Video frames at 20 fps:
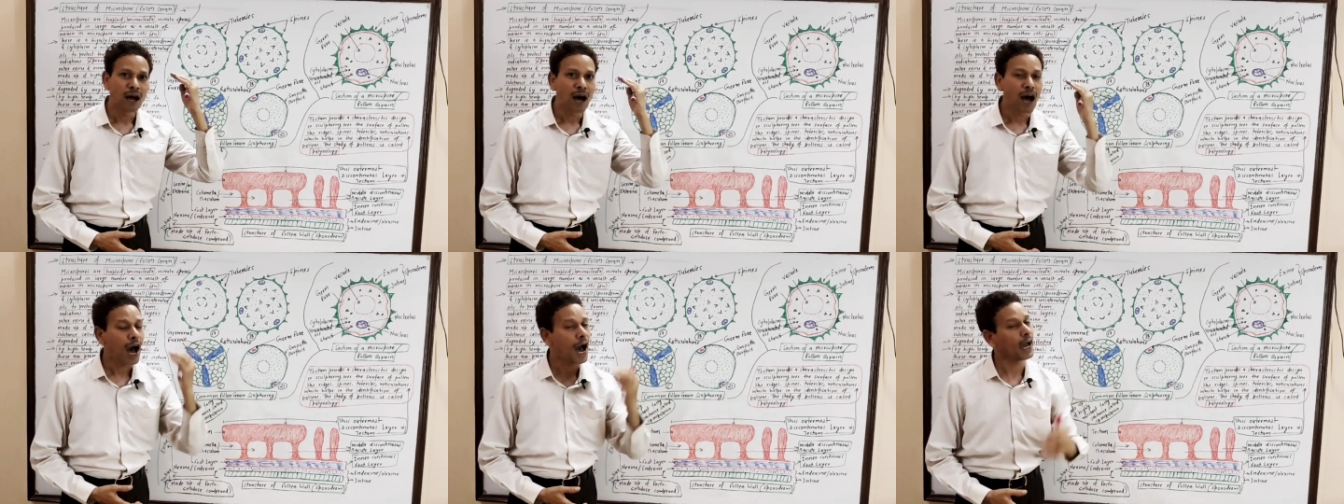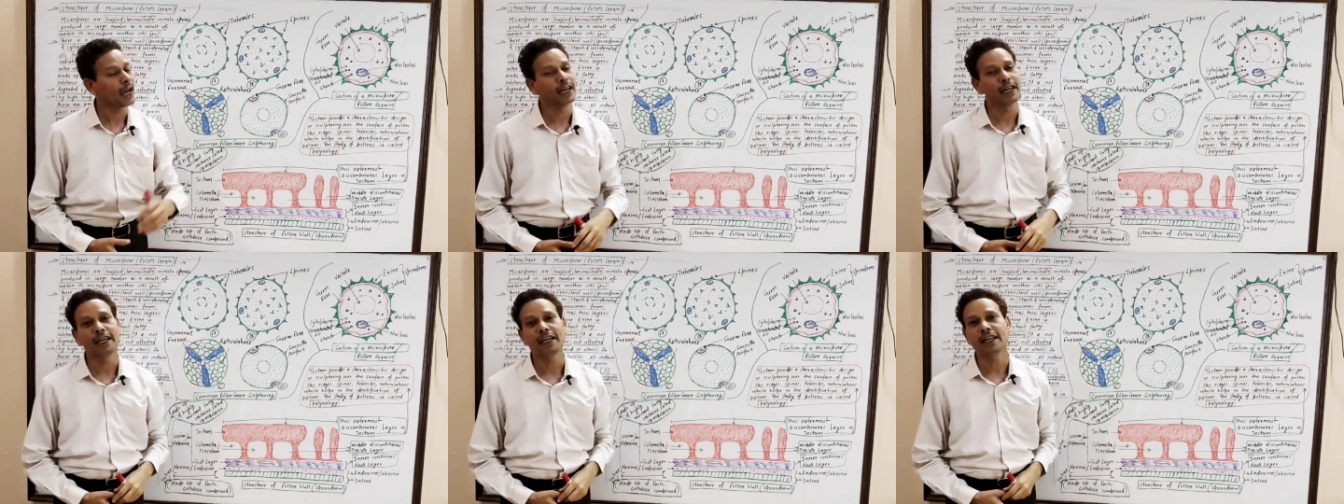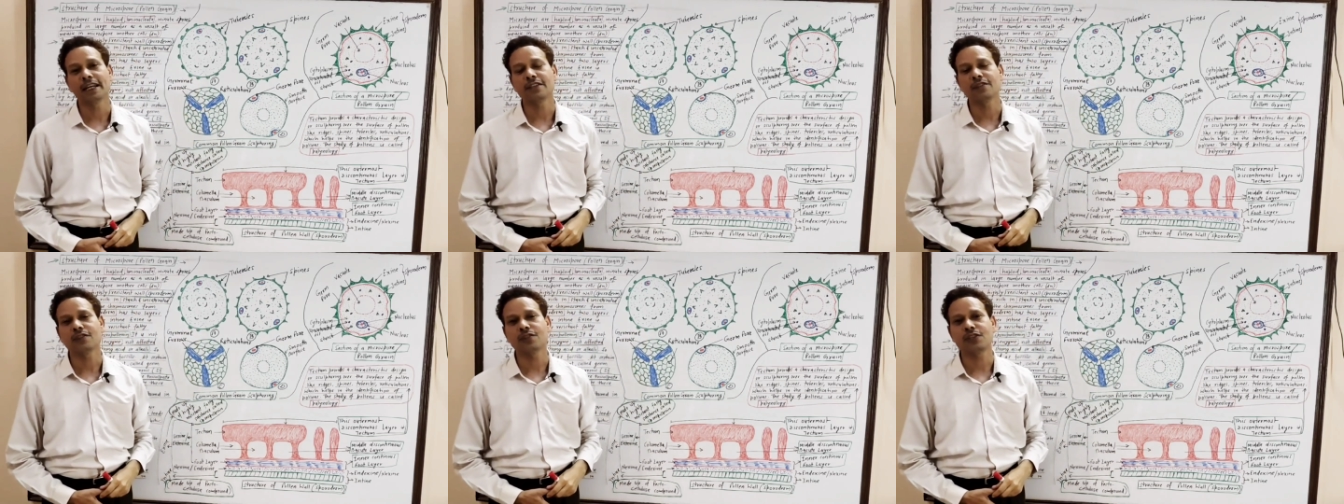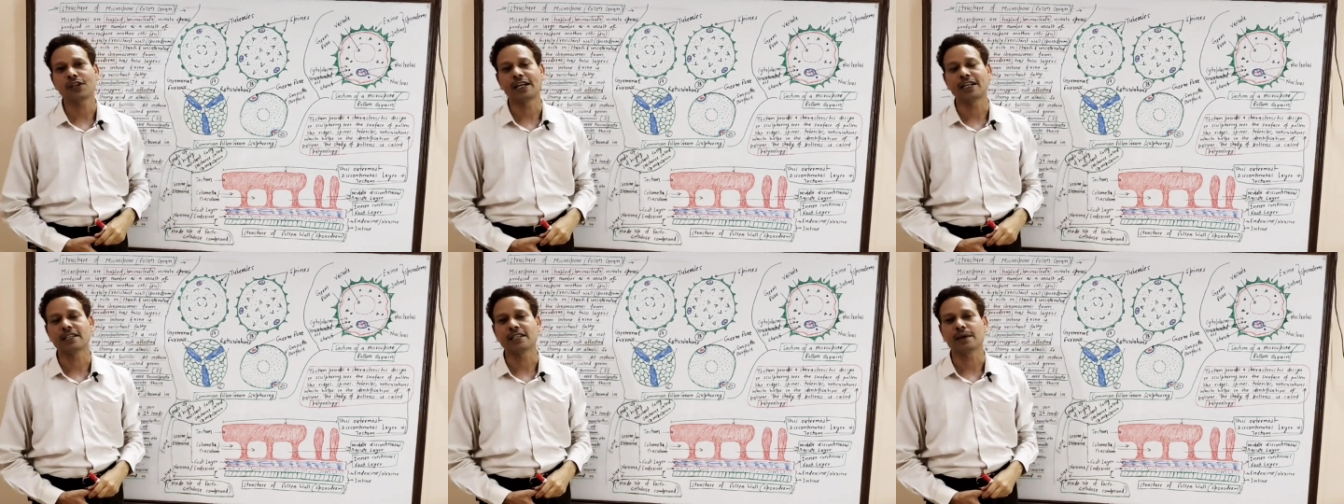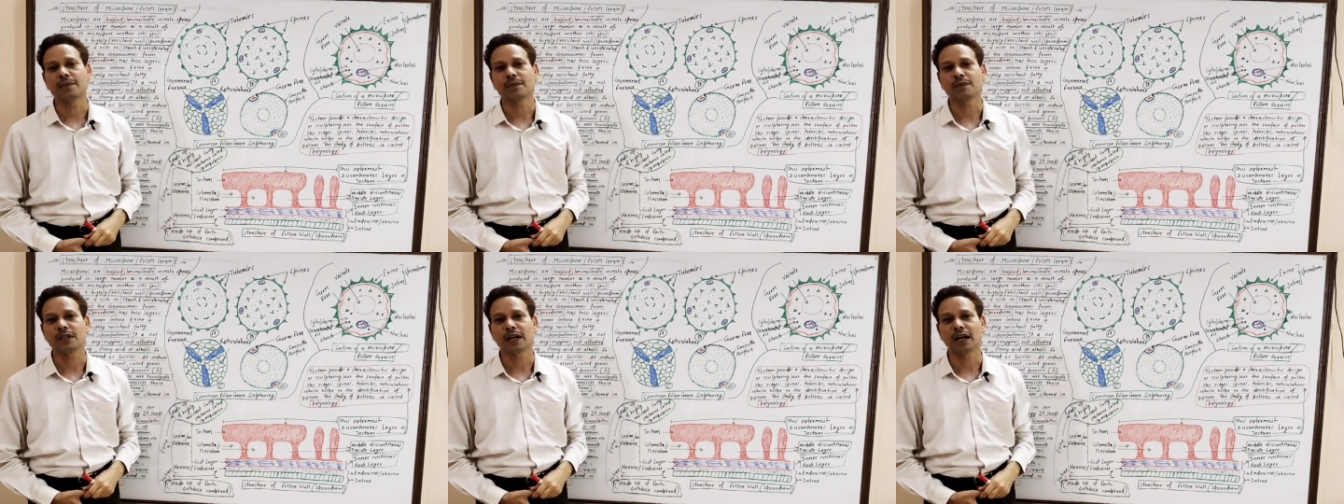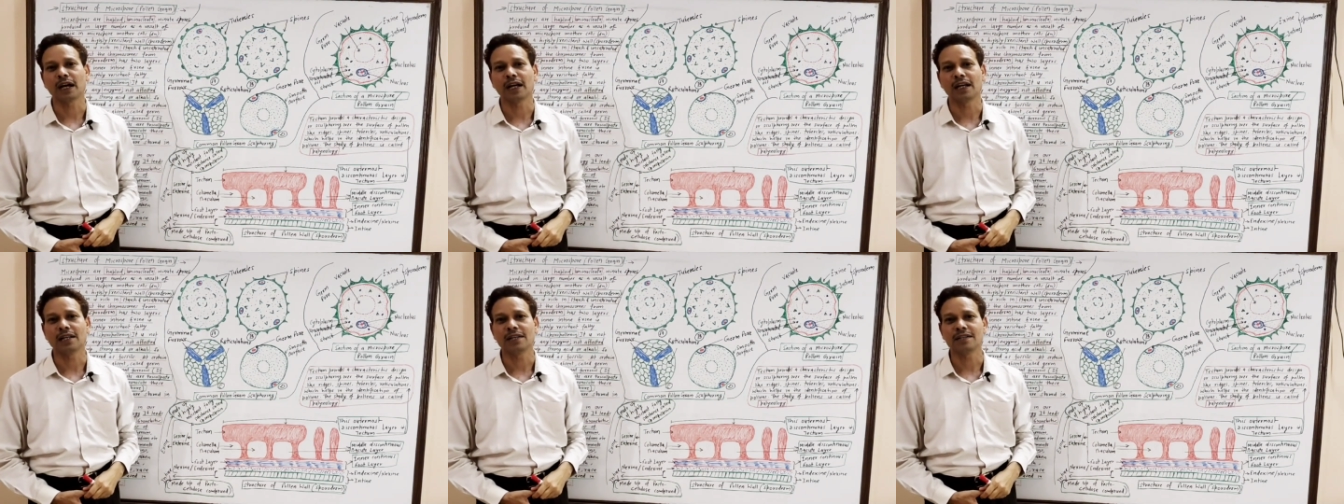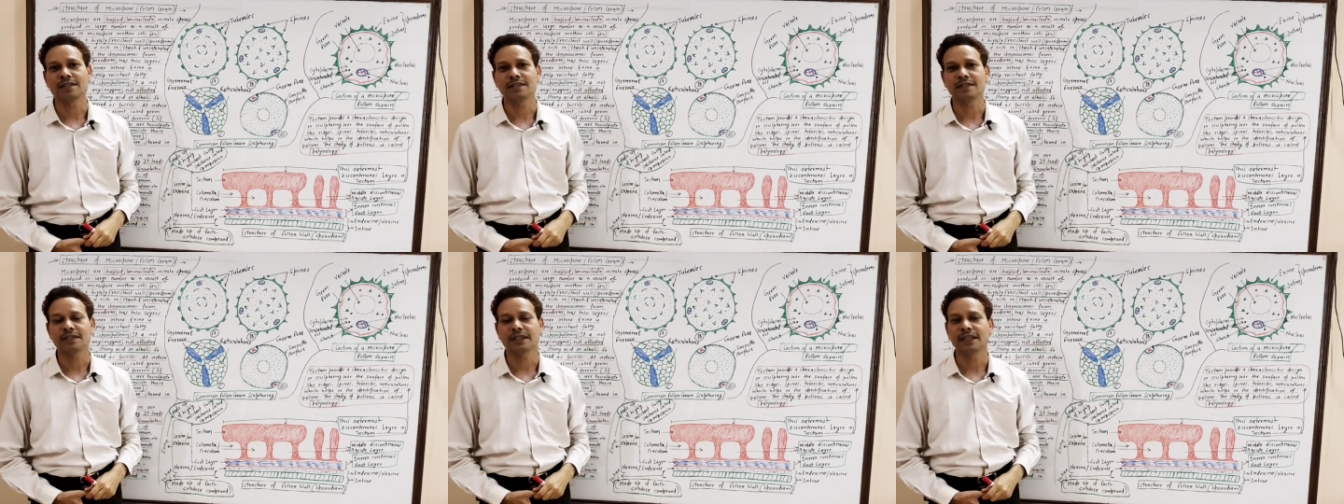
highly resistant substance.